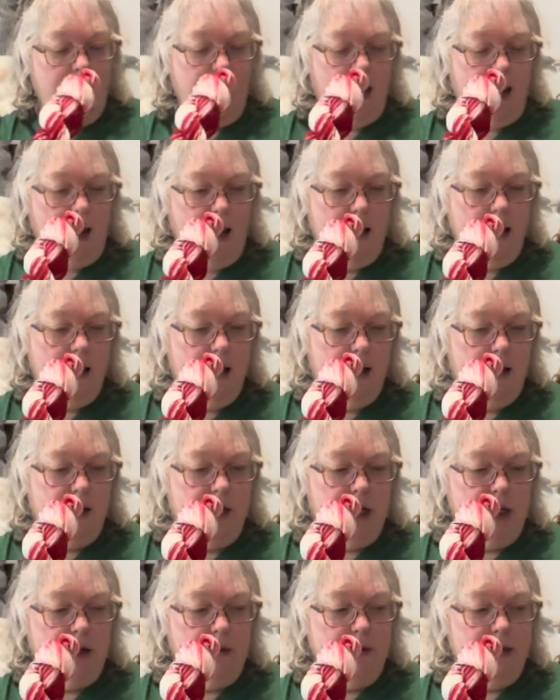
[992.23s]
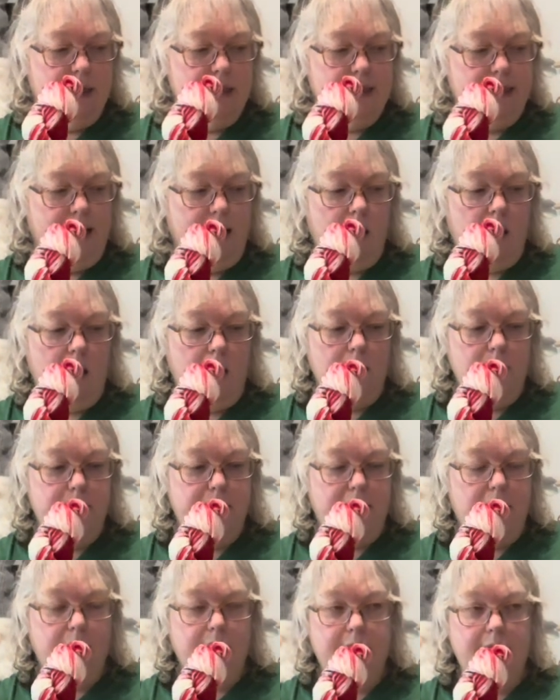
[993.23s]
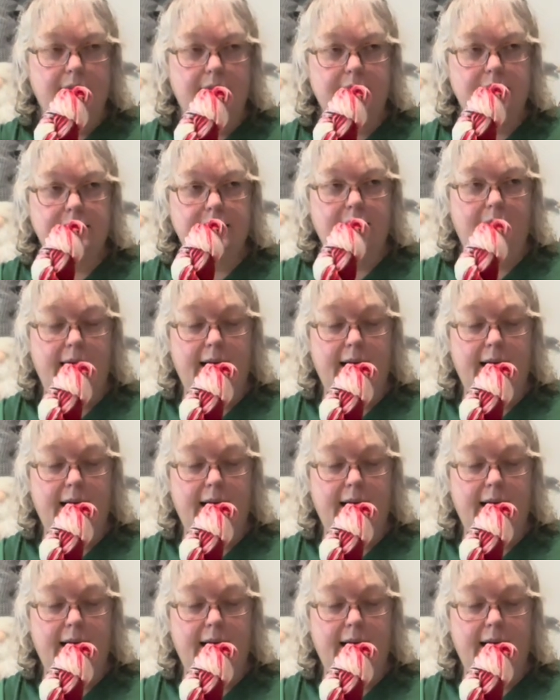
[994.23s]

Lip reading: and you can see all about this